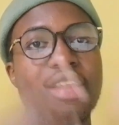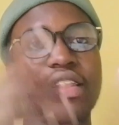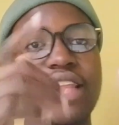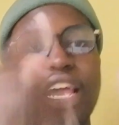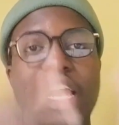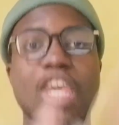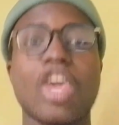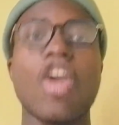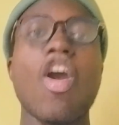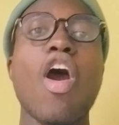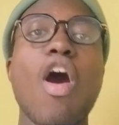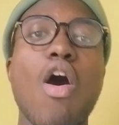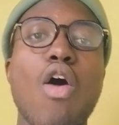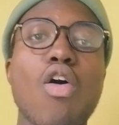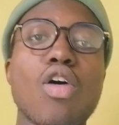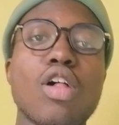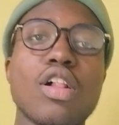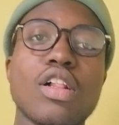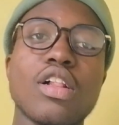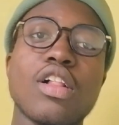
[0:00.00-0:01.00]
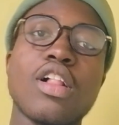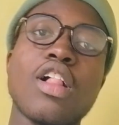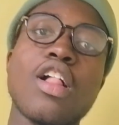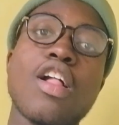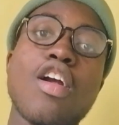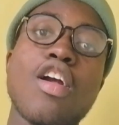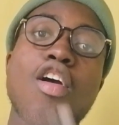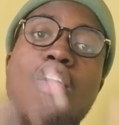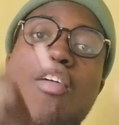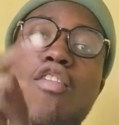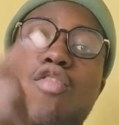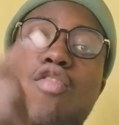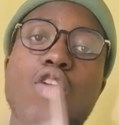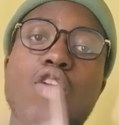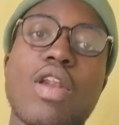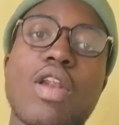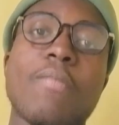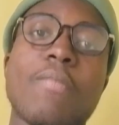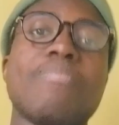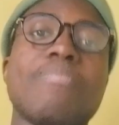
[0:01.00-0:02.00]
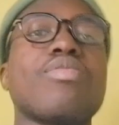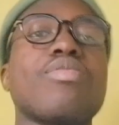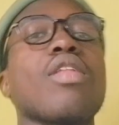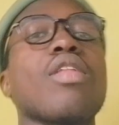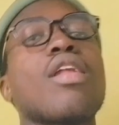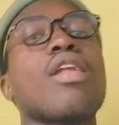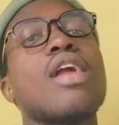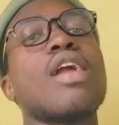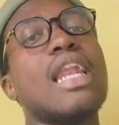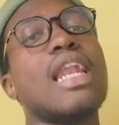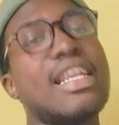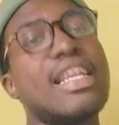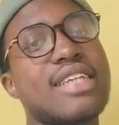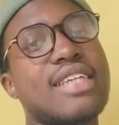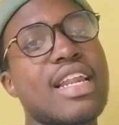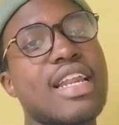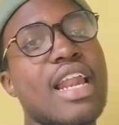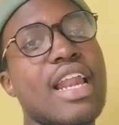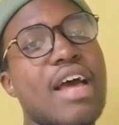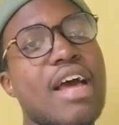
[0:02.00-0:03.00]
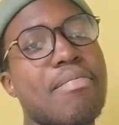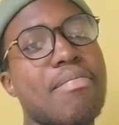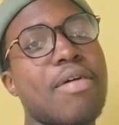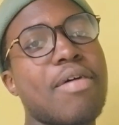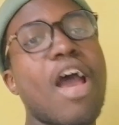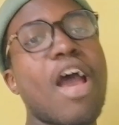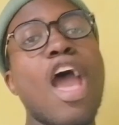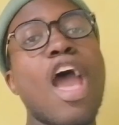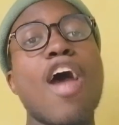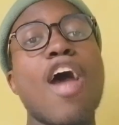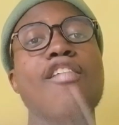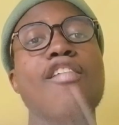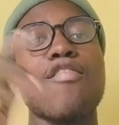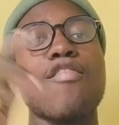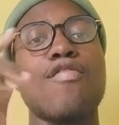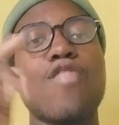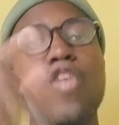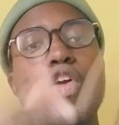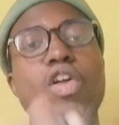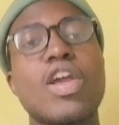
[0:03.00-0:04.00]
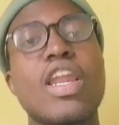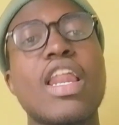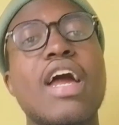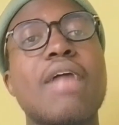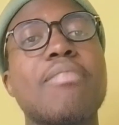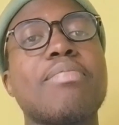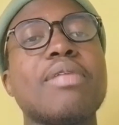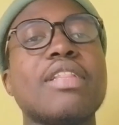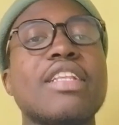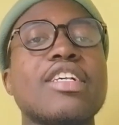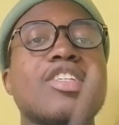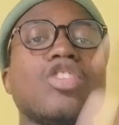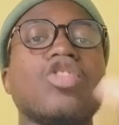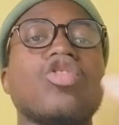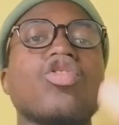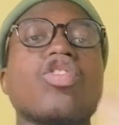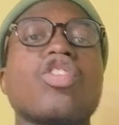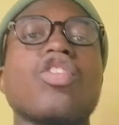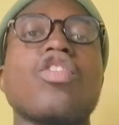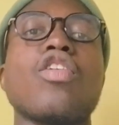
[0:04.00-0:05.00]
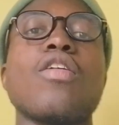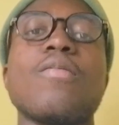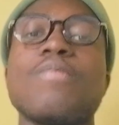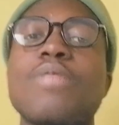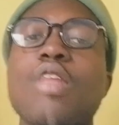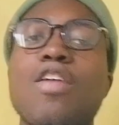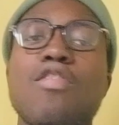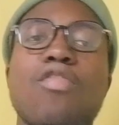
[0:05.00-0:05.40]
Thank you all for listening up or following up in this tutorial.